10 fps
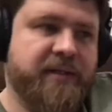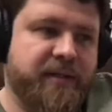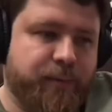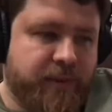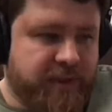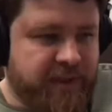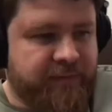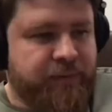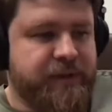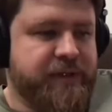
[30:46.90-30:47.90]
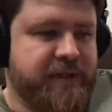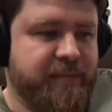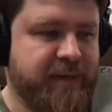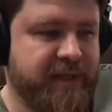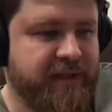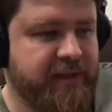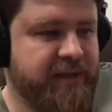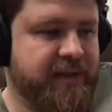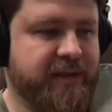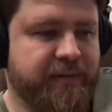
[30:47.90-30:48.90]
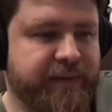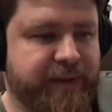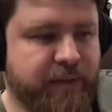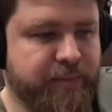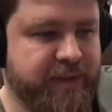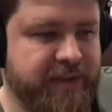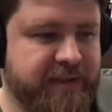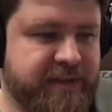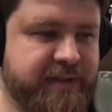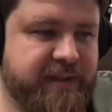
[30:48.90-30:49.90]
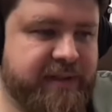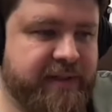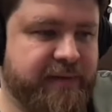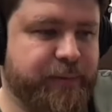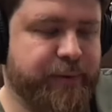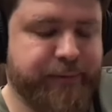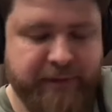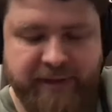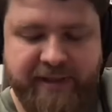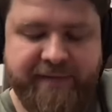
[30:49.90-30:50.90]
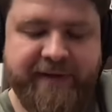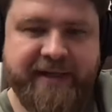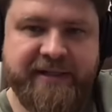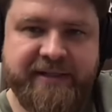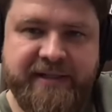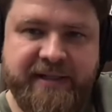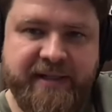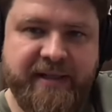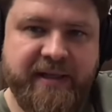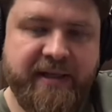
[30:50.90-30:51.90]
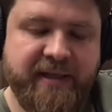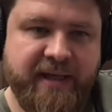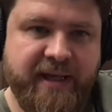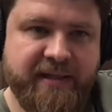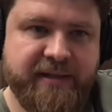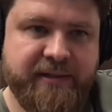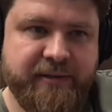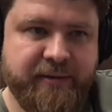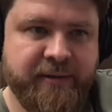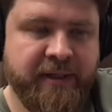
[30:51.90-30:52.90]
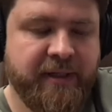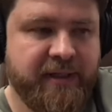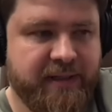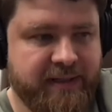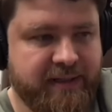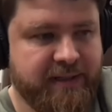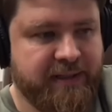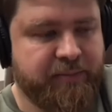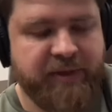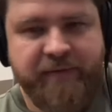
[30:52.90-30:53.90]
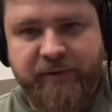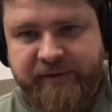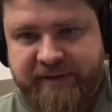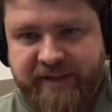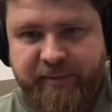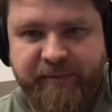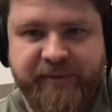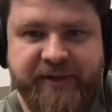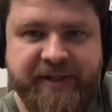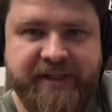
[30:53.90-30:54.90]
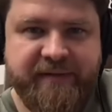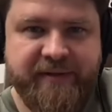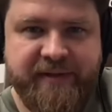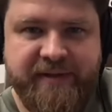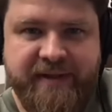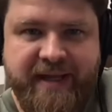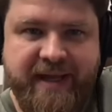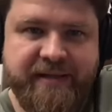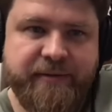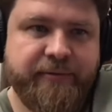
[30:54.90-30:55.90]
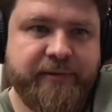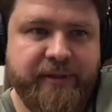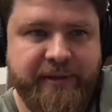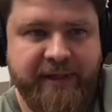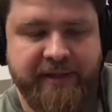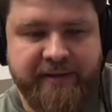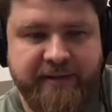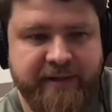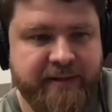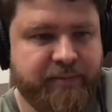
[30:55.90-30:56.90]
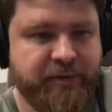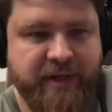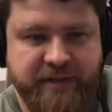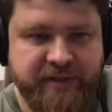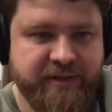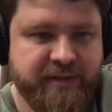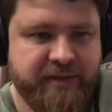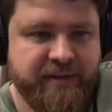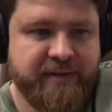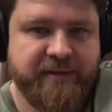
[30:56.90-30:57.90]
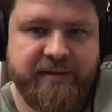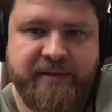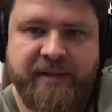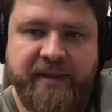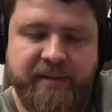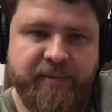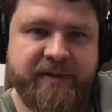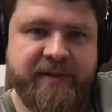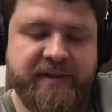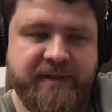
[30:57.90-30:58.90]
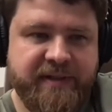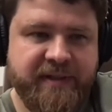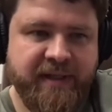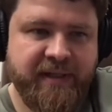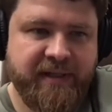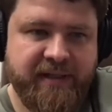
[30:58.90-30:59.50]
Well, unfortunately, many of the companies were really affected, and they had to pivot some of their activities. They had to relocate their production and businesses.